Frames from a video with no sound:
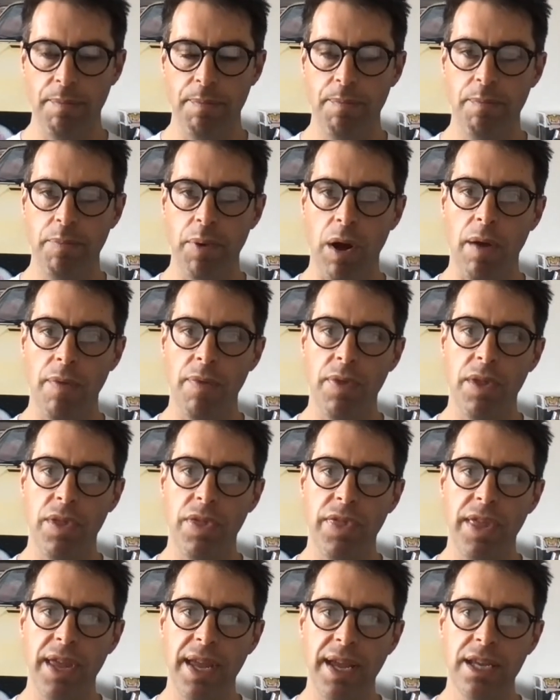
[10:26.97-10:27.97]
But the
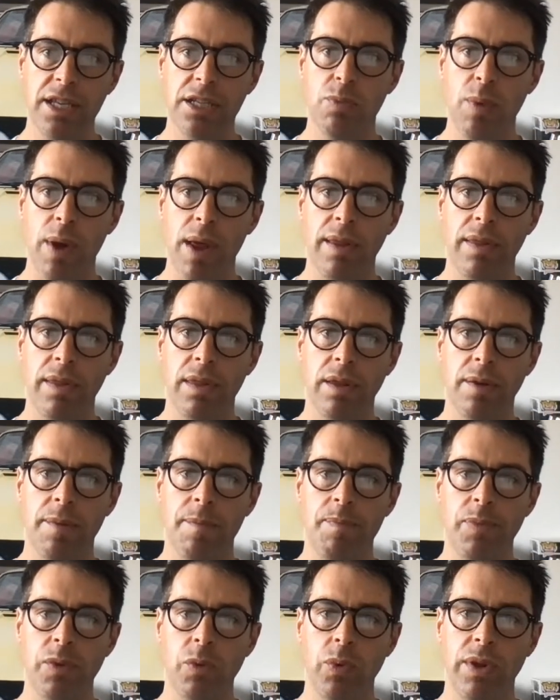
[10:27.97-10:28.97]
thing is
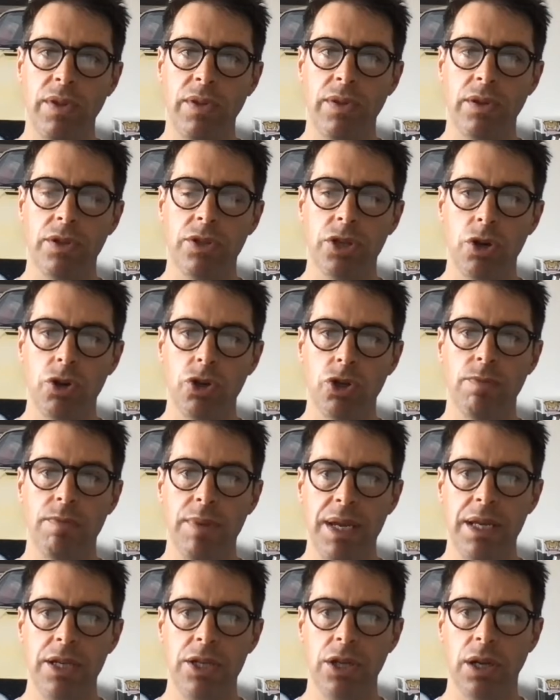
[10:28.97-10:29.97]
with social
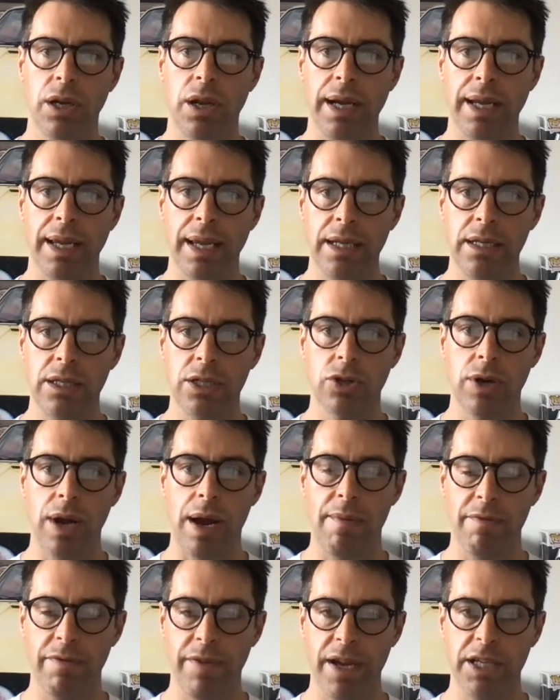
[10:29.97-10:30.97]
media like
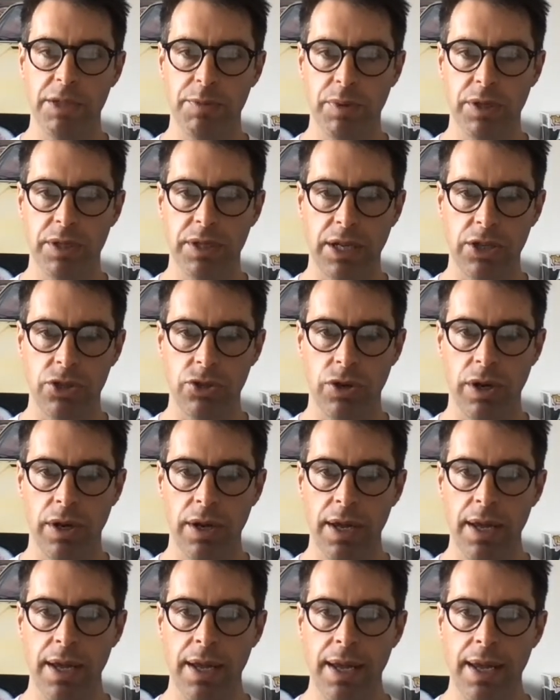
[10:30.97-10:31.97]
Instagram, Facebook, etc.,
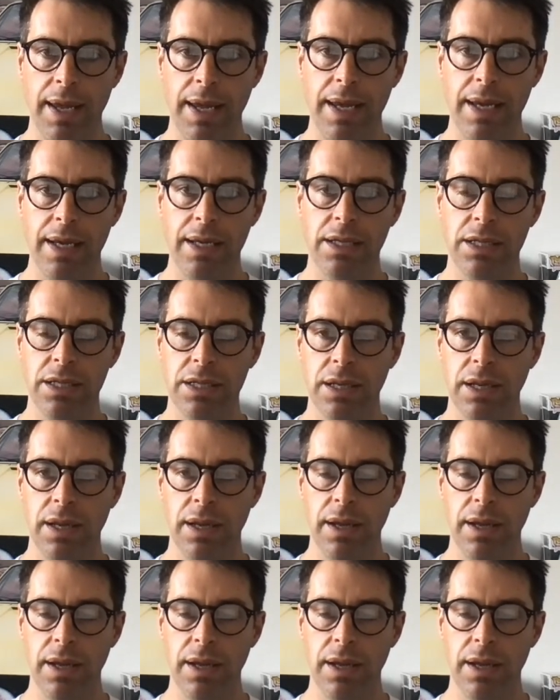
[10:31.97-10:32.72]
is